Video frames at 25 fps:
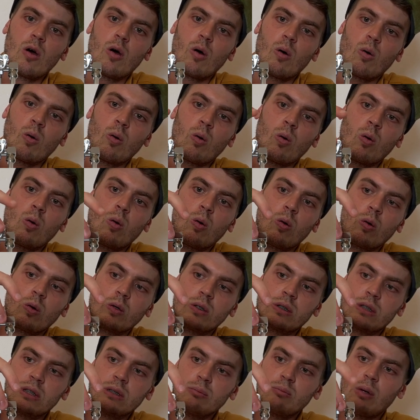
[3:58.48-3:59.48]
or
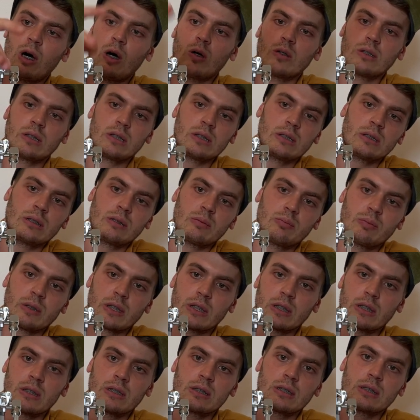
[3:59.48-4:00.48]
demount it,
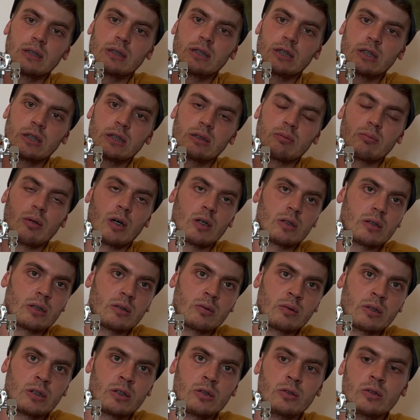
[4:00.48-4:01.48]
because it's just mounted
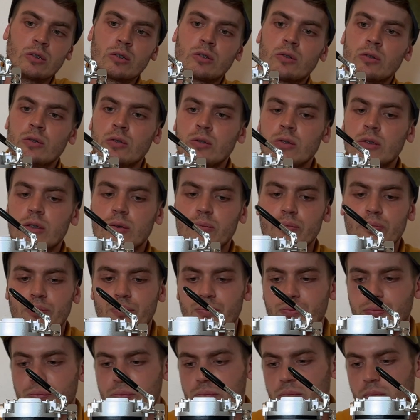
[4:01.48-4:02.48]
with 2 screws.
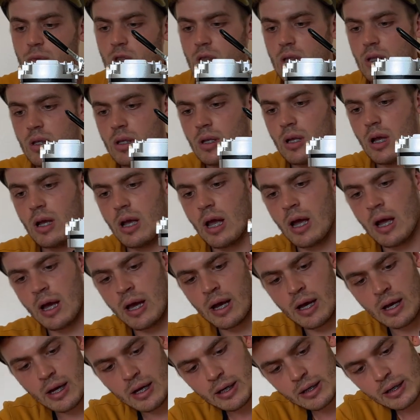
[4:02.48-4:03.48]

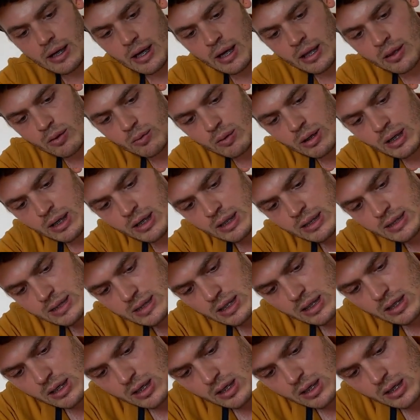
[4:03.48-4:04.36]
And otherwise,